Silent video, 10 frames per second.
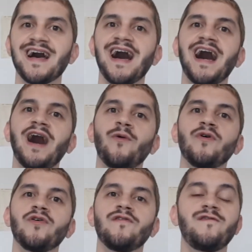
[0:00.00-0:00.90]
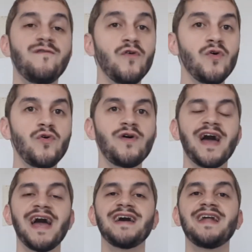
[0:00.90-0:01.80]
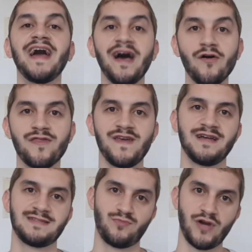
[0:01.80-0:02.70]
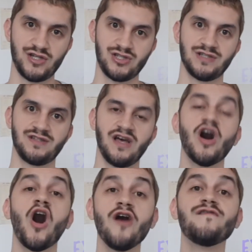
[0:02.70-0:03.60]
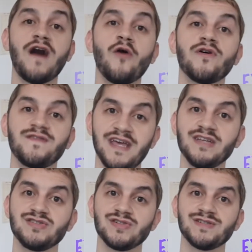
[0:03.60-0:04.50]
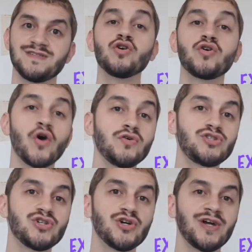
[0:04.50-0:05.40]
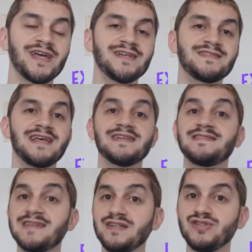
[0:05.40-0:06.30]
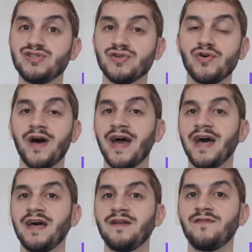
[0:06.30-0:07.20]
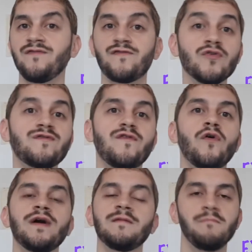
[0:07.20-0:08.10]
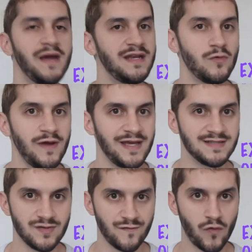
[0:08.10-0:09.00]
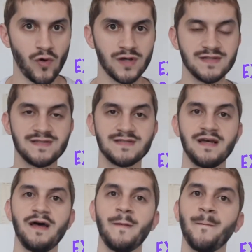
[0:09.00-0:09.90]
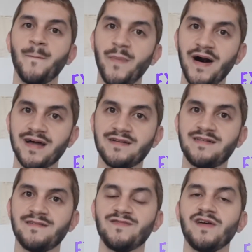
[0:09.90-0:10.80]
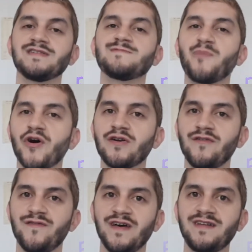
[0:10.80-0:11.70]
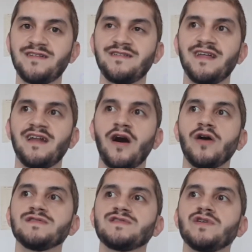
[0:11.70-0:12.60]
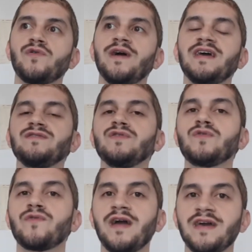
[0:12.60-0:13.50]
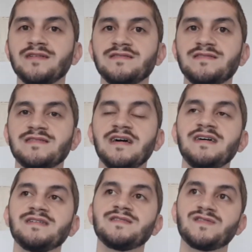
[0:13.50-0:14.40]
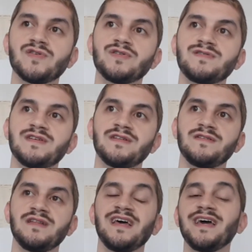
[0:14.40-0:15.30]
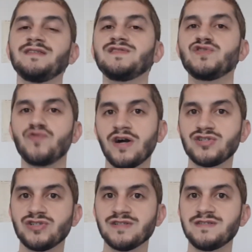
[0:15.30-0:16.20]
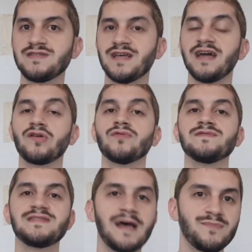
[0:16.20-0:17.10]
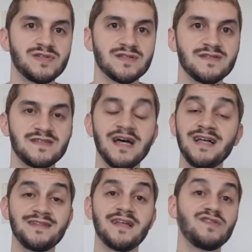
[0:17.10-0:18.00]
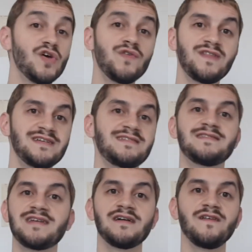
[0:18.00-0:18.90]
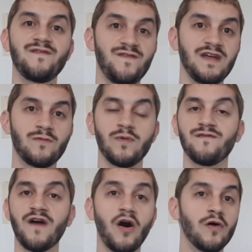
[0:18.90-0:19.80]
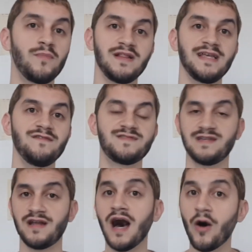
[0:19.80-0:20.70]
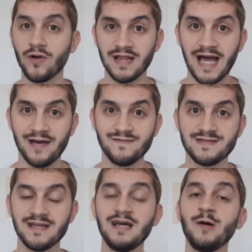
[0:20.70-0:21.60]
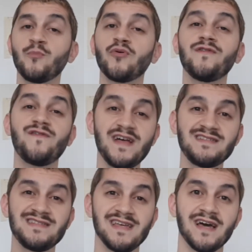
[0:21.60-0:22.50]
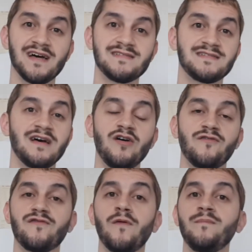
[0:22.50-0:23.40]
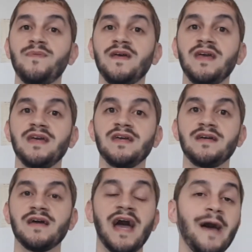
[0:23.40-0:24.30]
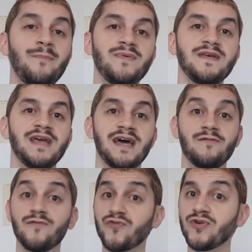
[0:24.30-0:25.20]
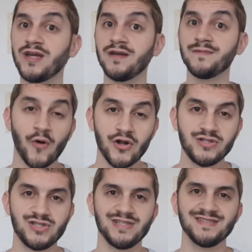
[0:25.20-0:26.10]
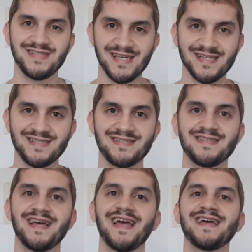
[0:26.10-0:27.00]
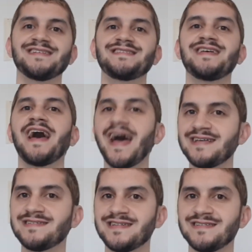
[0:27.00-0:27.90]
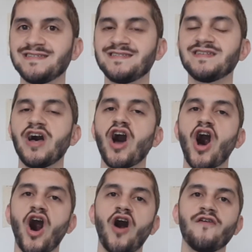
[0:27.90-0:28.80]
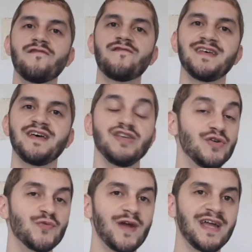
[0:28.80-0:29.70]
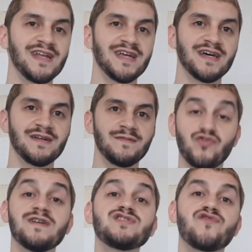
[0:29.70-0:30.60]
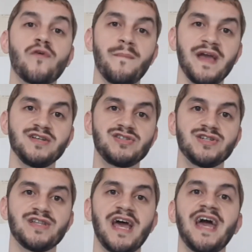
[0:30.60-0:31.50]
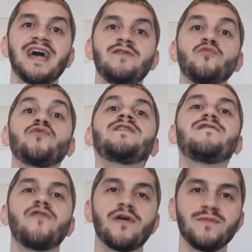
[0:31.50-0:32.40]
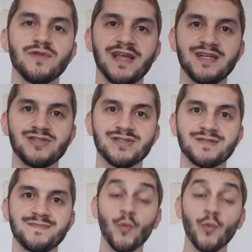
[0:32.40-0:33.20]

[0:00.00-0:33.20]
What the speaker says: our full and healthy expression of our natures. Culture is essential and fruitful in many ways, of course, but there's part of it that also ingrains certain instructions and conceptions that don't necessarily fit with our beliefs and our lives, preventing us from being happy and free. Purging this is the essence of the Uranian transformation and reformulation.